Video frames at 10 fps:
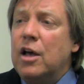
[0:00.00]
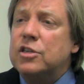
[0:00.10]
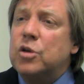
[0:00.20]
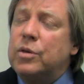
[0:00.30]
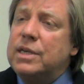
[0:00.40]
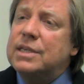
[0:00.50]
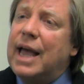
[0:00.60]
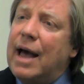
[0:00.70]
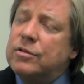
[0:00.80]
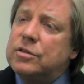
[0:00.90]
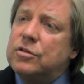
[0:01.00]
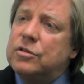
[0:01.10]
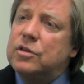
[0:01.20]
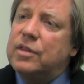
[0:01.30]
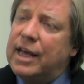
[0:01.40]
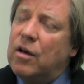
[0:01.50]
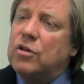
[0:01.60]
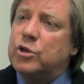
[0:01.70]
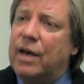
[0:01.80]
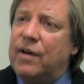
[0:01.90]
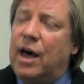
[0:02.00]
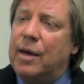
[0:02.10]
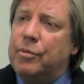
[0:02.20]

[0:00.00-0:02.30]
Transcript: So these counselors, they also have a high